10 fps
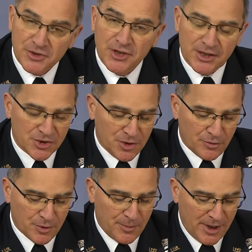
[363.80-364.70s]
session
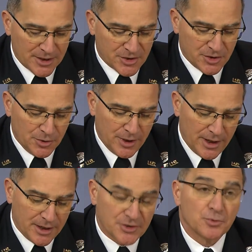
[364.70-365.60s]
over the past 2
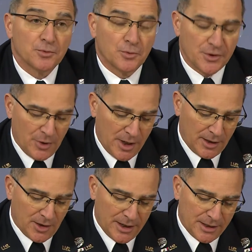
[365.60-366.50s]
days, we've
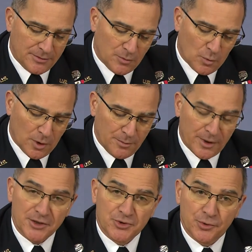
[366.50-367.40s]
highlighted one
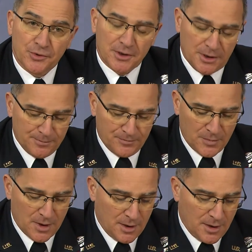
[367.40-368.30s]
major theme:
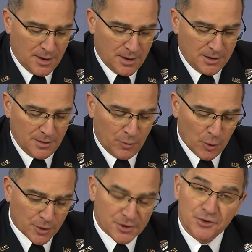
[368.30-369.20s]
the
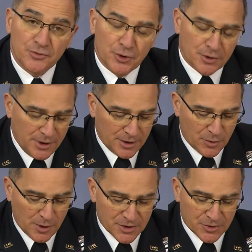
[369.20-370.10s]
importance of unity
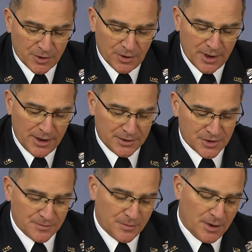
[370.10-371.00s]
across our
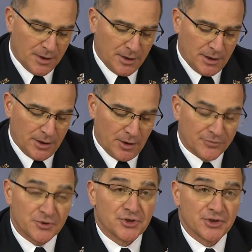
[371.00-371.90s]
alliance. I
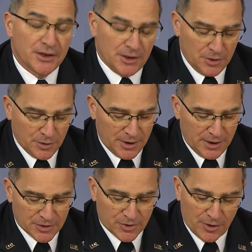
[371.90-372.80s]
often say that
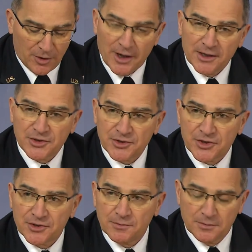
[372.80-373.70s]
unity is our
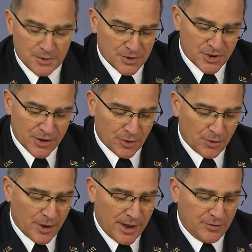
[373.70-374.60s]
alliance's center of
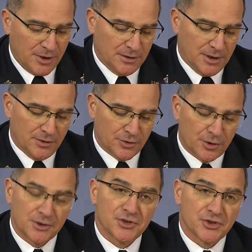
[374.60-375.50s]
gravity, and
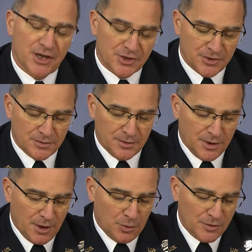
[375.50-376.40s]
during this session,
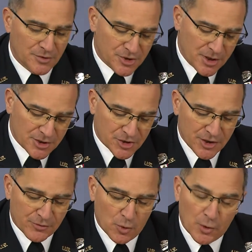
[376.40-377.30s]
we discussed
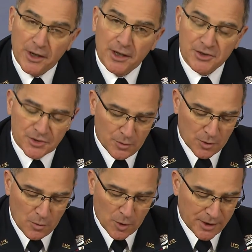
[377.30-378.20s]
several ways that we're
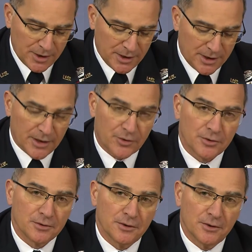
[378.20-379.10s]
working together
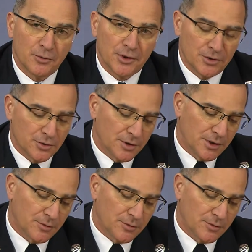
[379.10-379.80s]
with unity